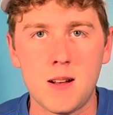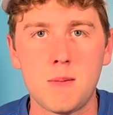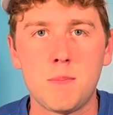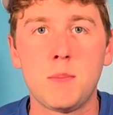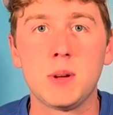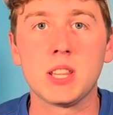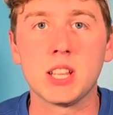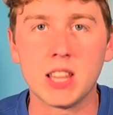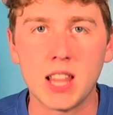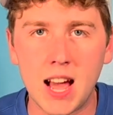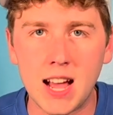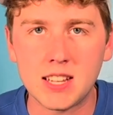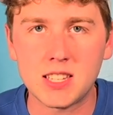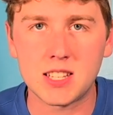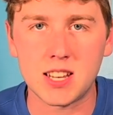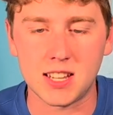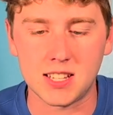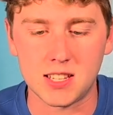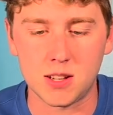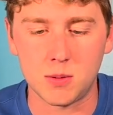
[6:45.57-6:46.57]
But the last
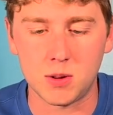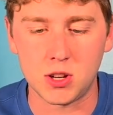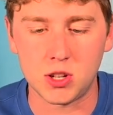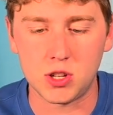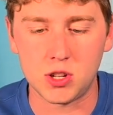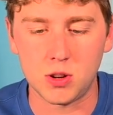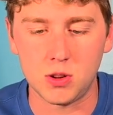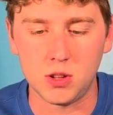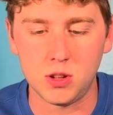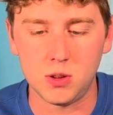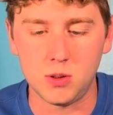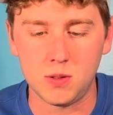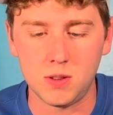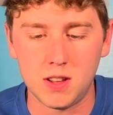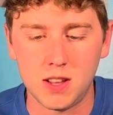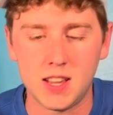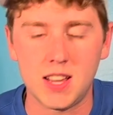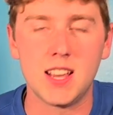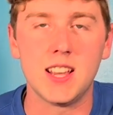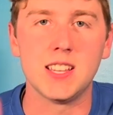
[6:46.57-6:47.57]
dice I want to show you
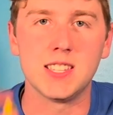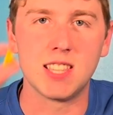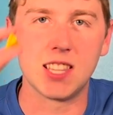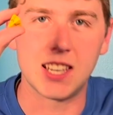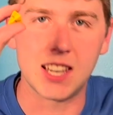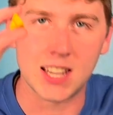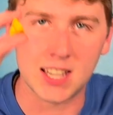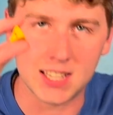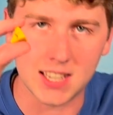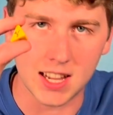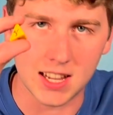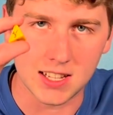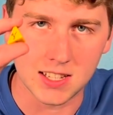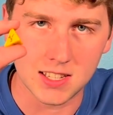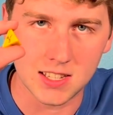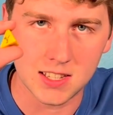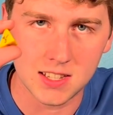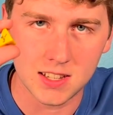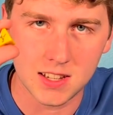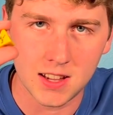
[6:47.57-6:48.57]
is the dink
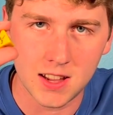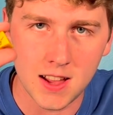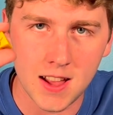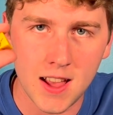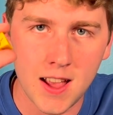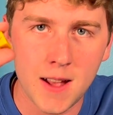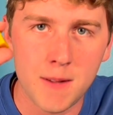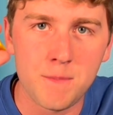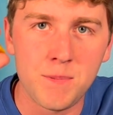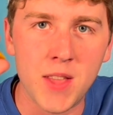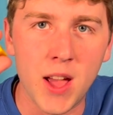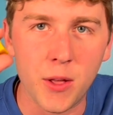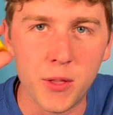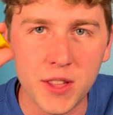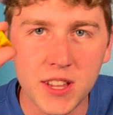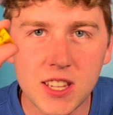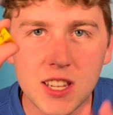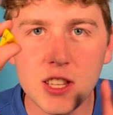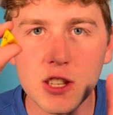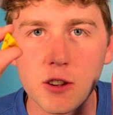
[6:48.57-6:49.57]
dice. Now
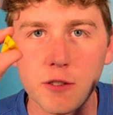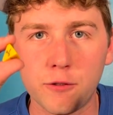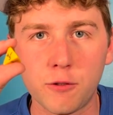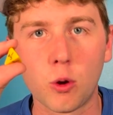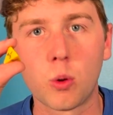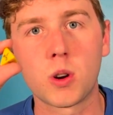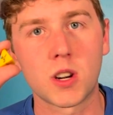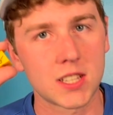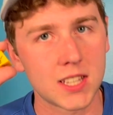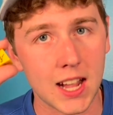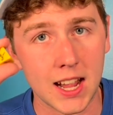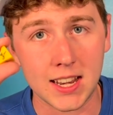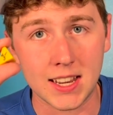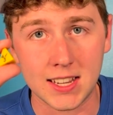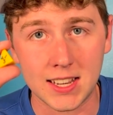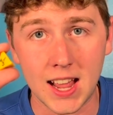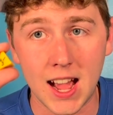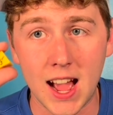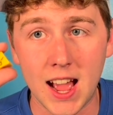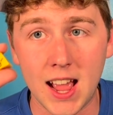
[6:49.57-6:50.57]
this is a 4-sided
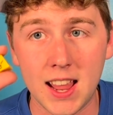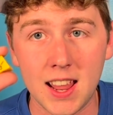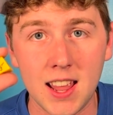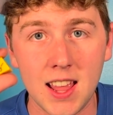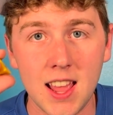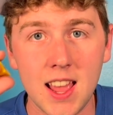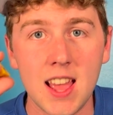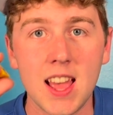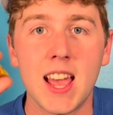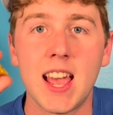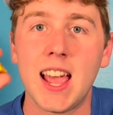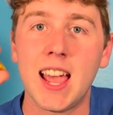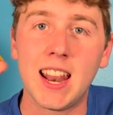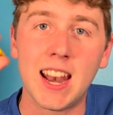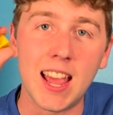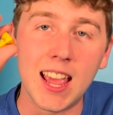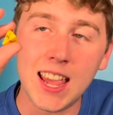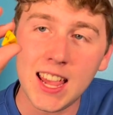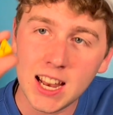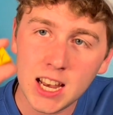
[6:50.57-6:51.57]
die, and
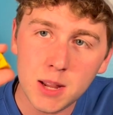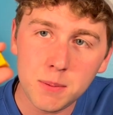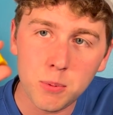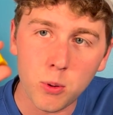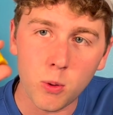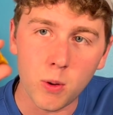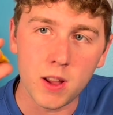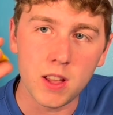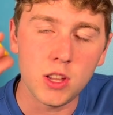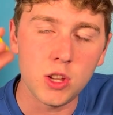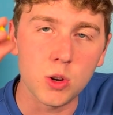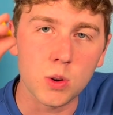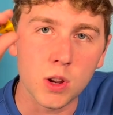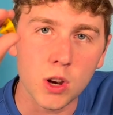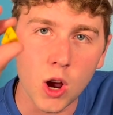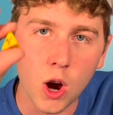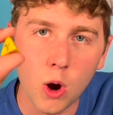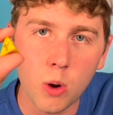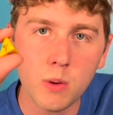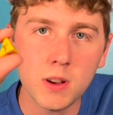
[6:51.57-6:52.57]
at any point you can
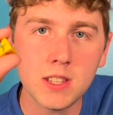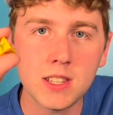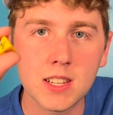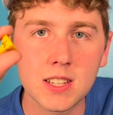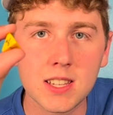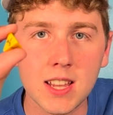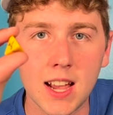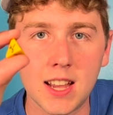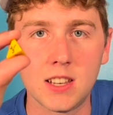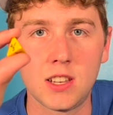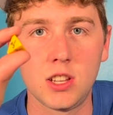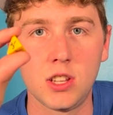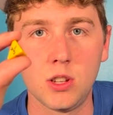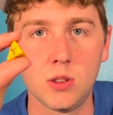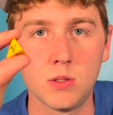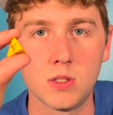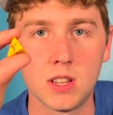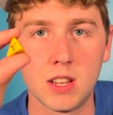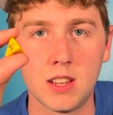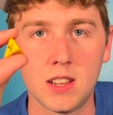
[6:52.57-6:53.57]
always decide to
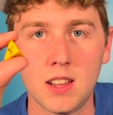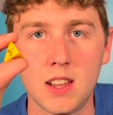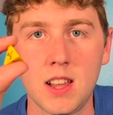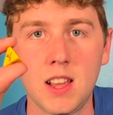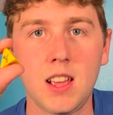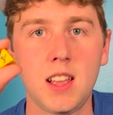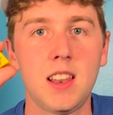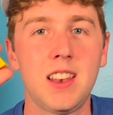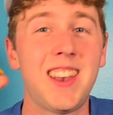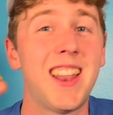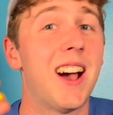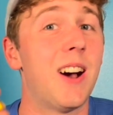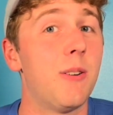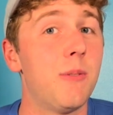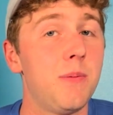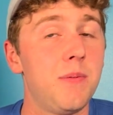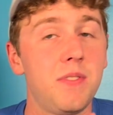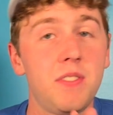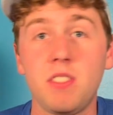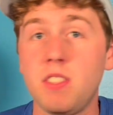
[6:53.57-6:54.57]
use it. Now
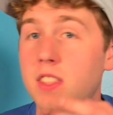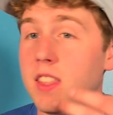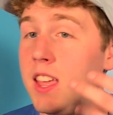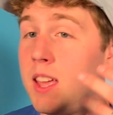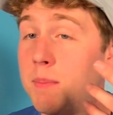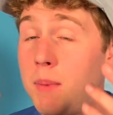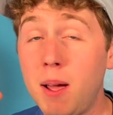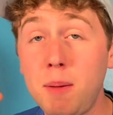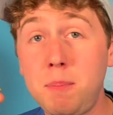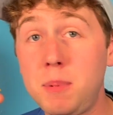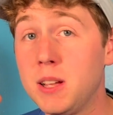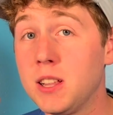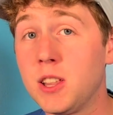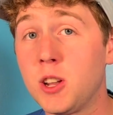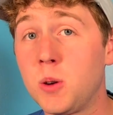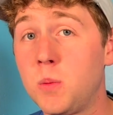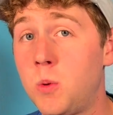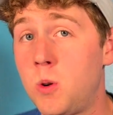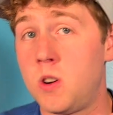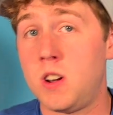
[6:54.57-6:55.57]
it might be a
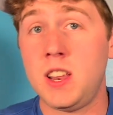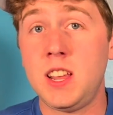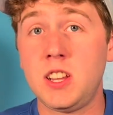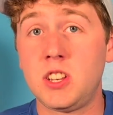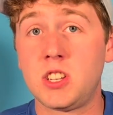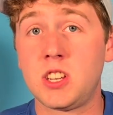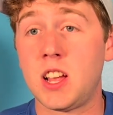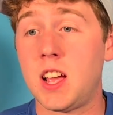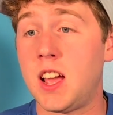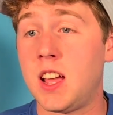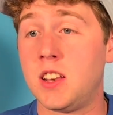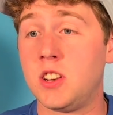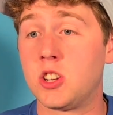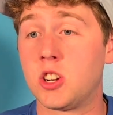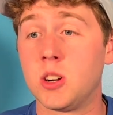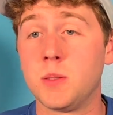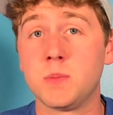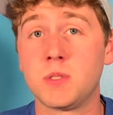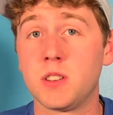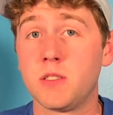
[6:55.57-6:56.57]
little more niche in
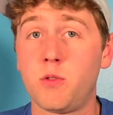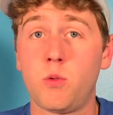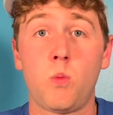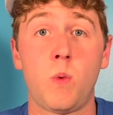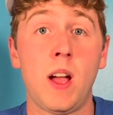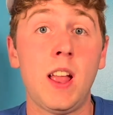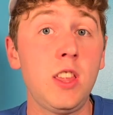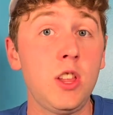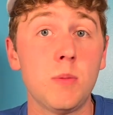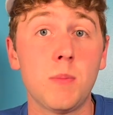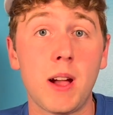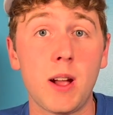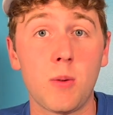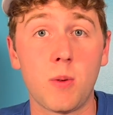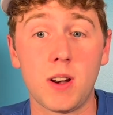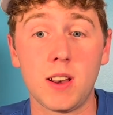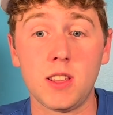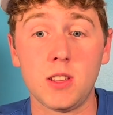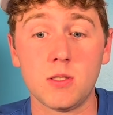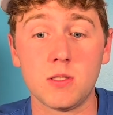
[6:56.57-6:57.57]
terms of when you might
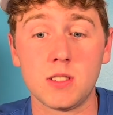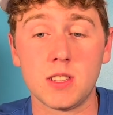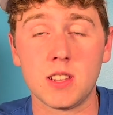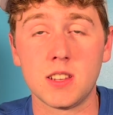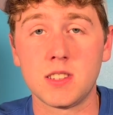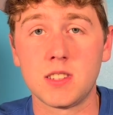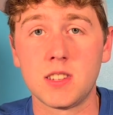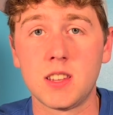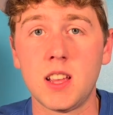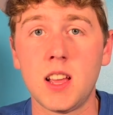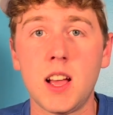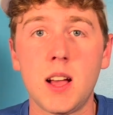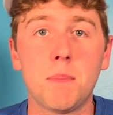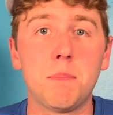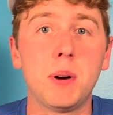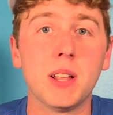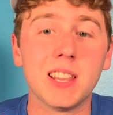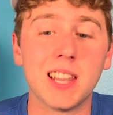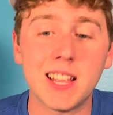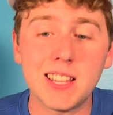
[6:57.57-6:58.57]
want to use this,
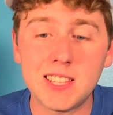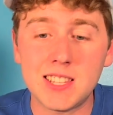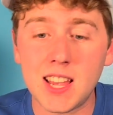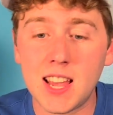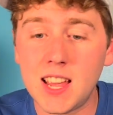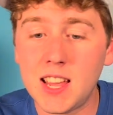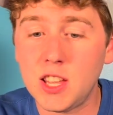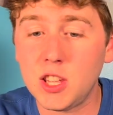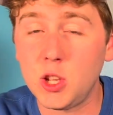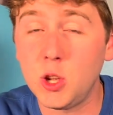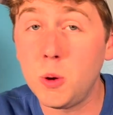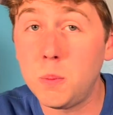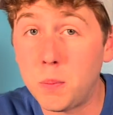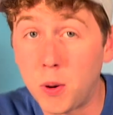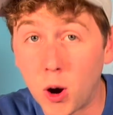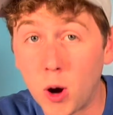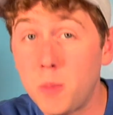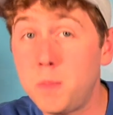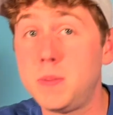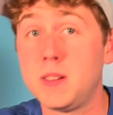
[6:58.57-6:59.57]
but let's say you
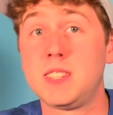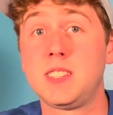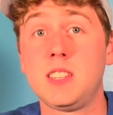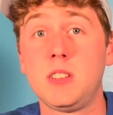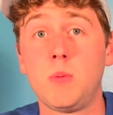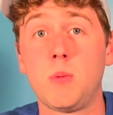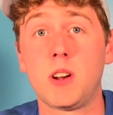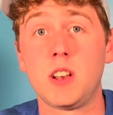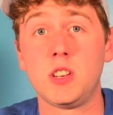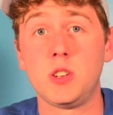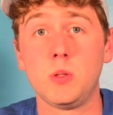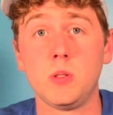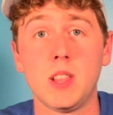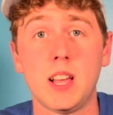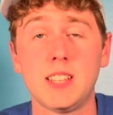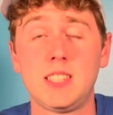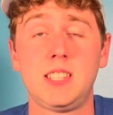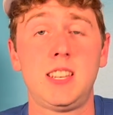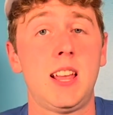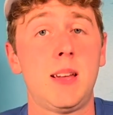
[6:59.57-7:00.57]
purposely want to do
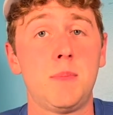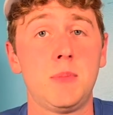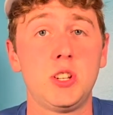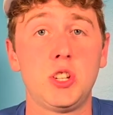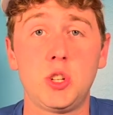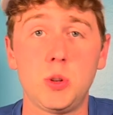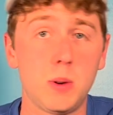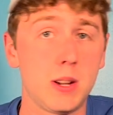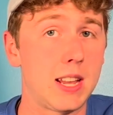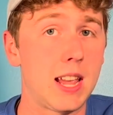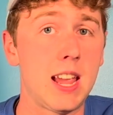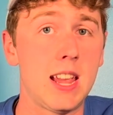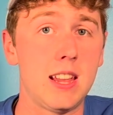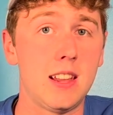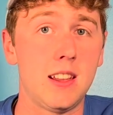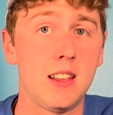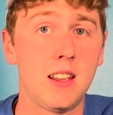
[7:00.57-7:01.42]
less damage to a gate.